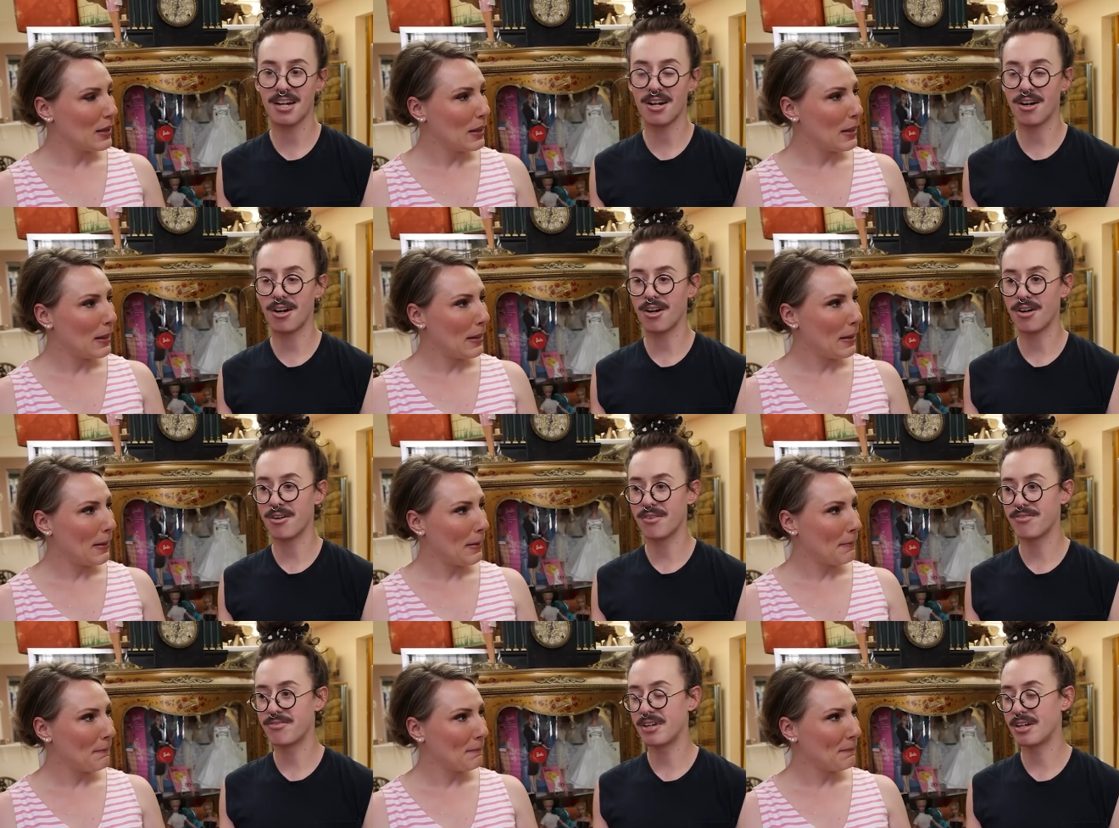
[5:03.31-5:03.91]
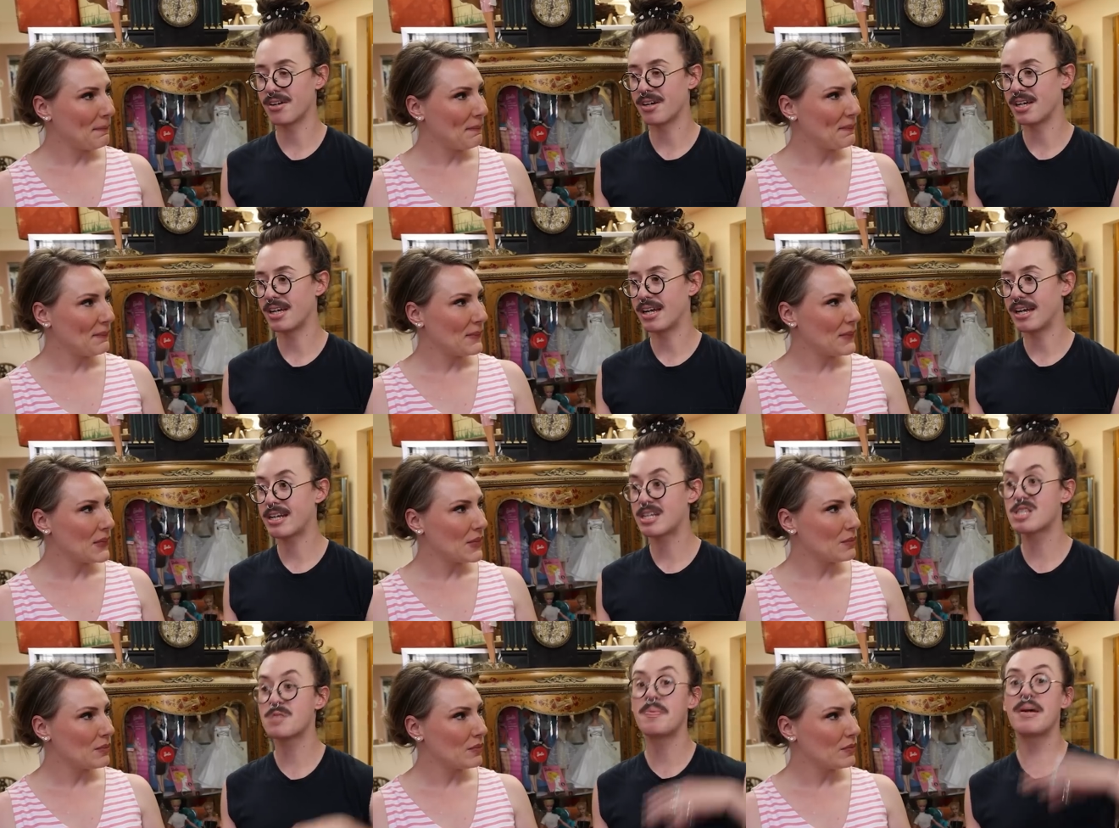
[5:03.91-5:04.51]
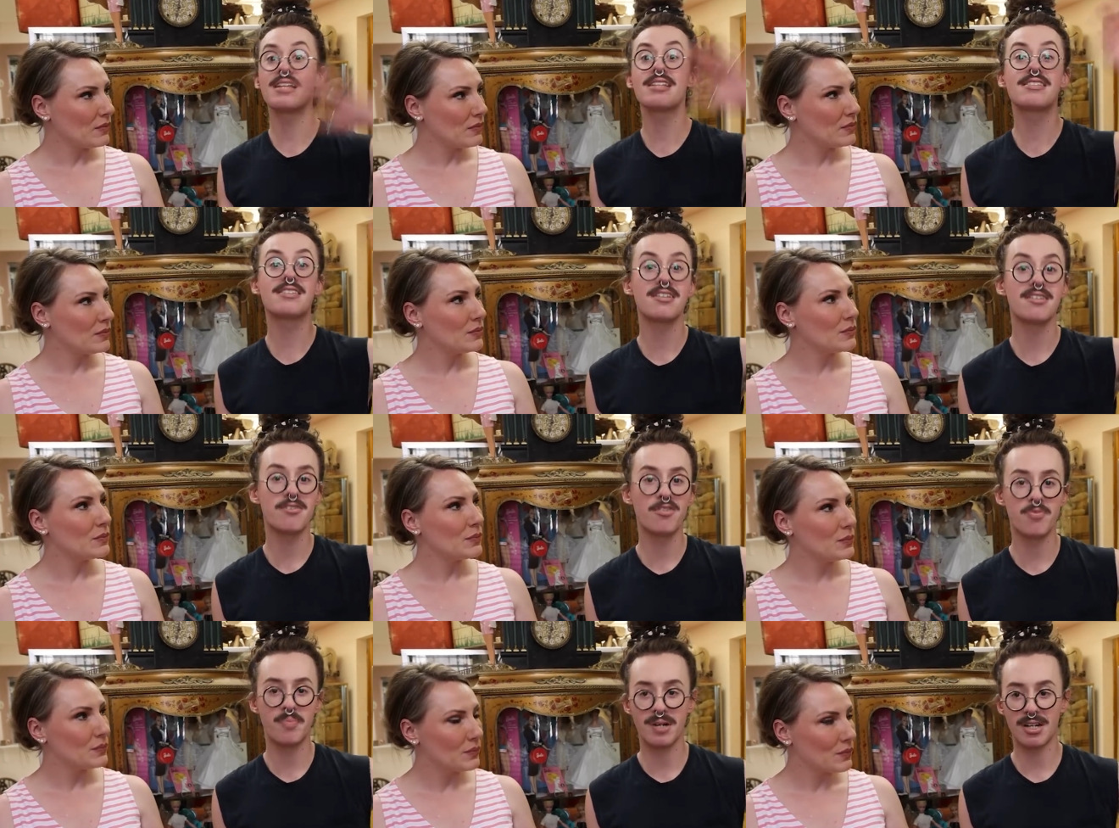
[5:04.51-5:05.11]
Speaker 1: are very
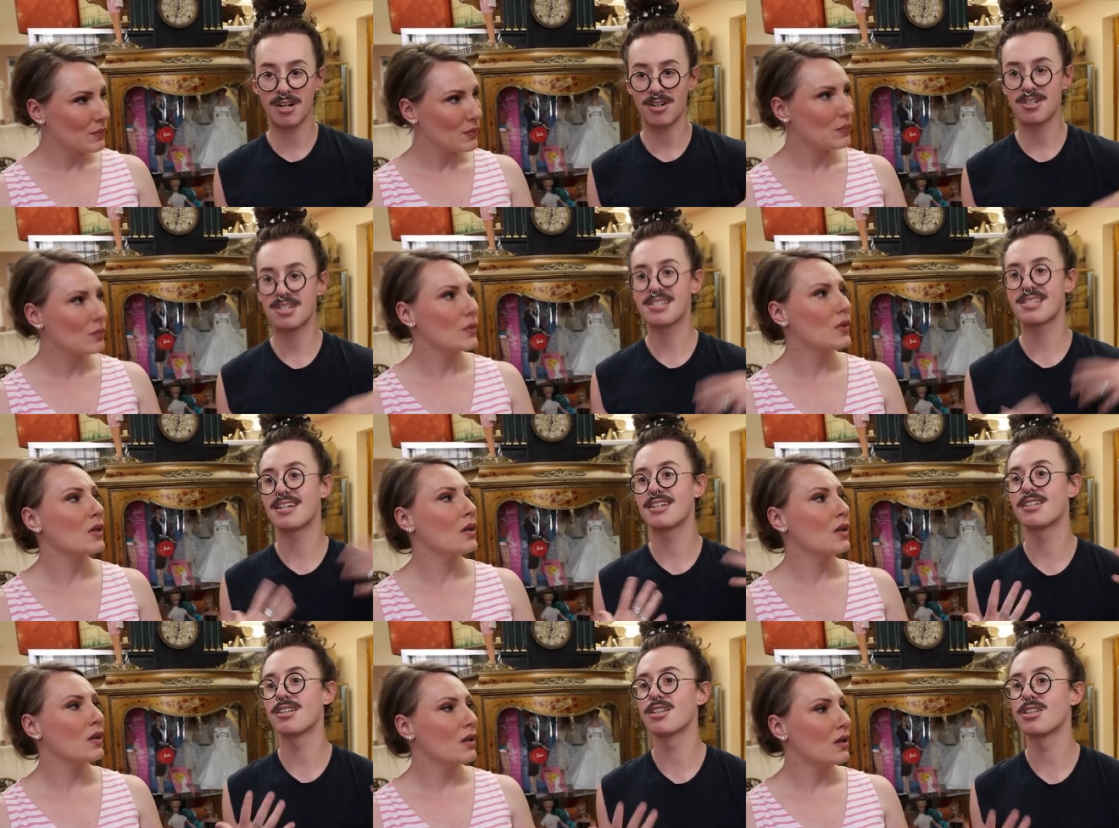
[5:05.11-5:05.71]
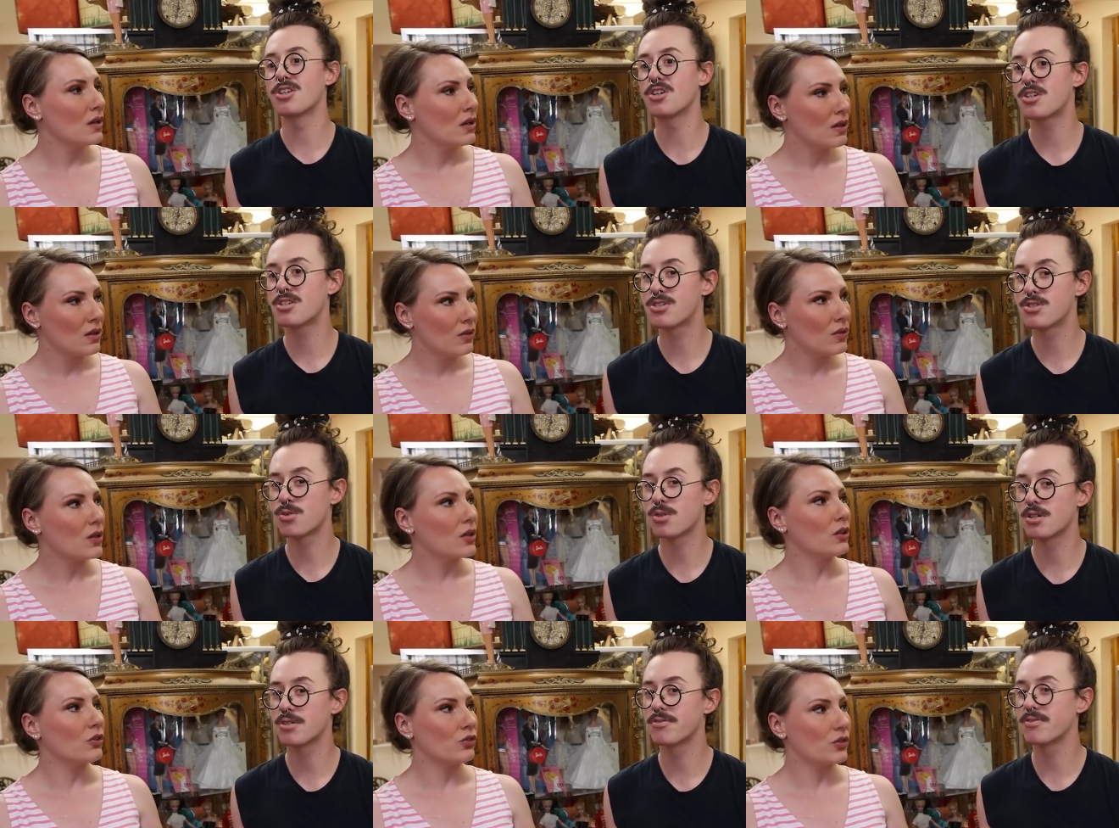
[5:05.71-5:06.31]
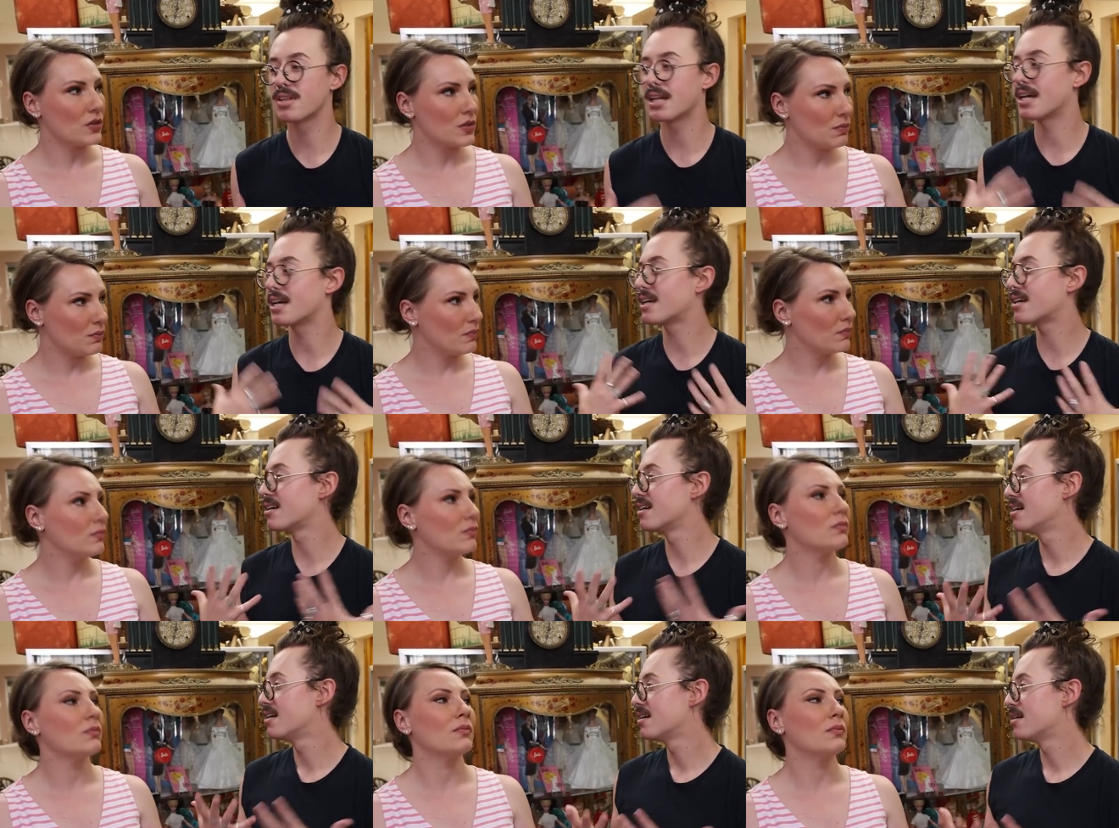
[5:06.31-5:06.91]
expensive but are designed to look sort They're of just...
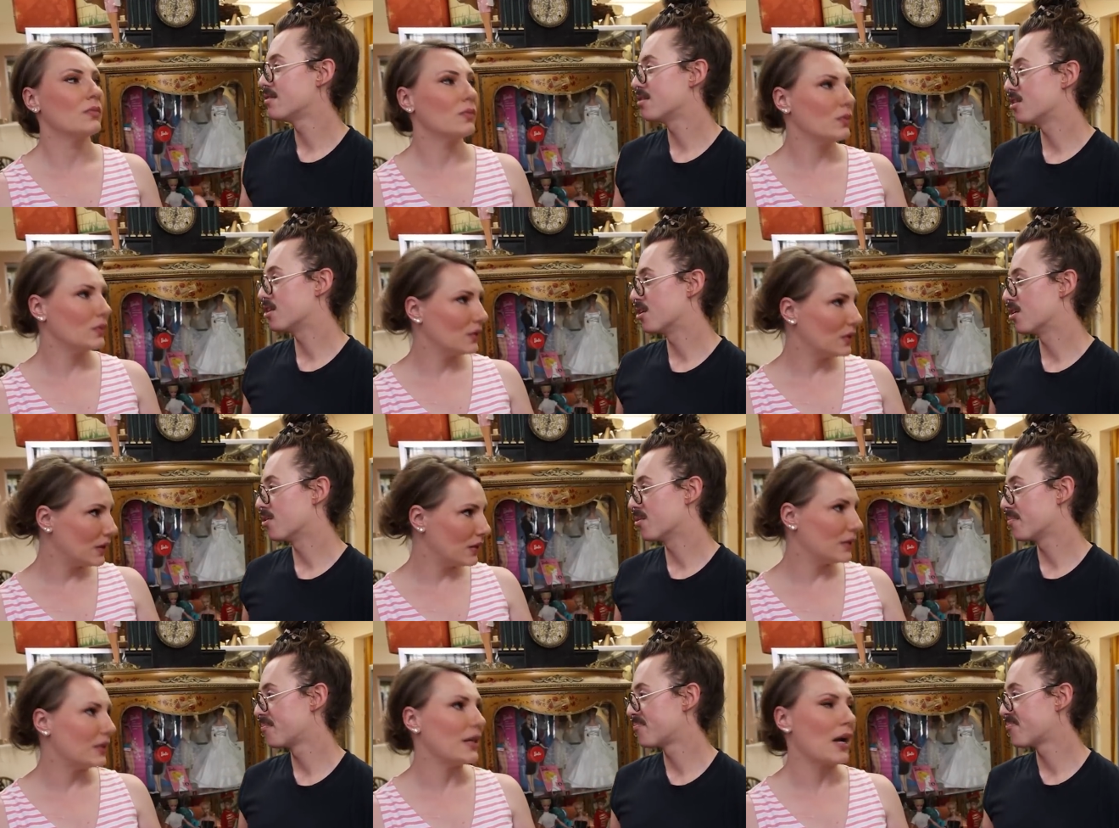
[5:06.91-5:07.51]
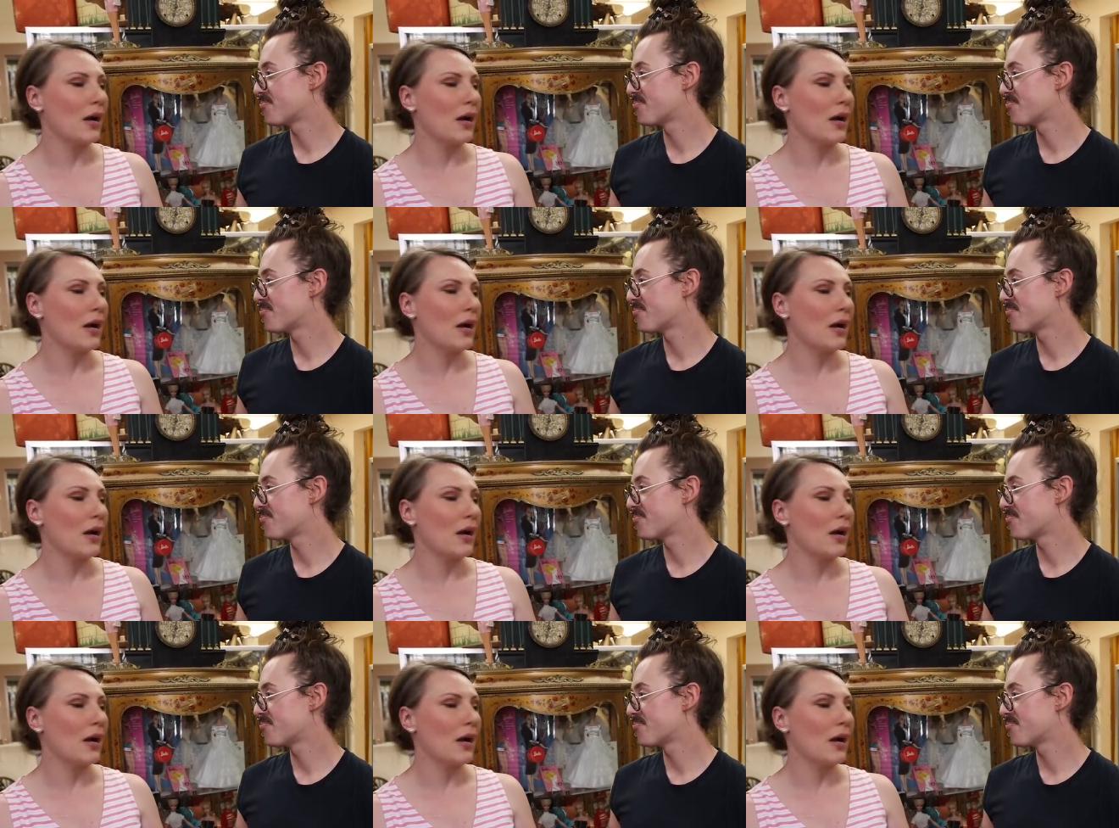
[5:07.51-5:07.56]
like you know,